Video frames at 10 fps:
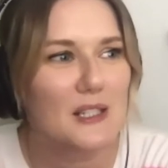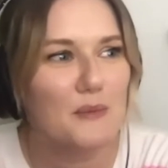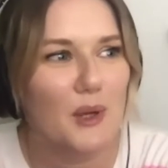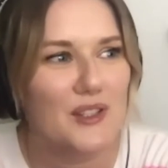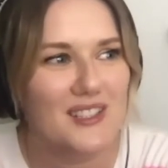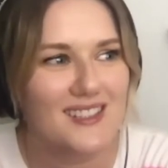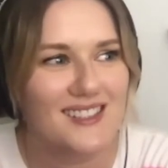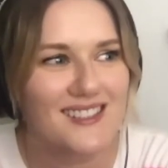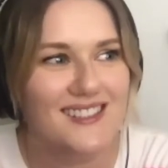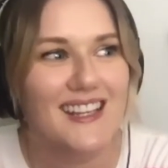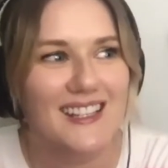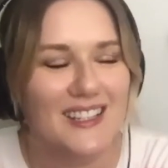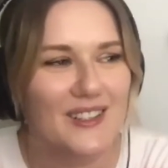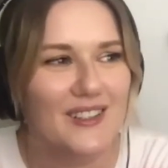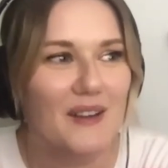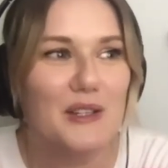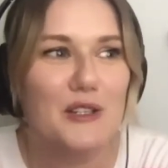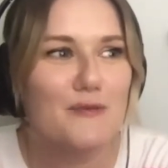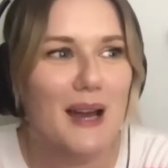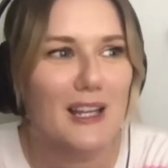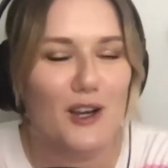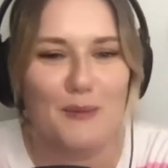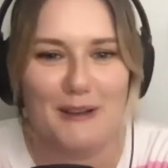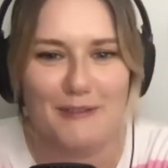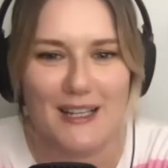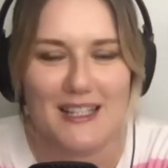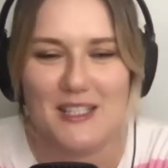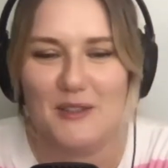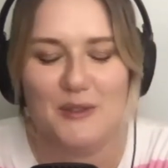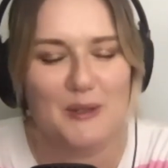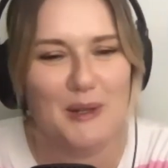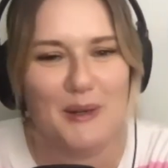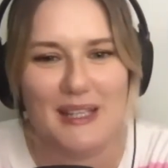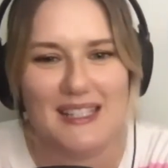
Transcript: monsters. Thank you. I mean, you've met a lot of my friends. You know there's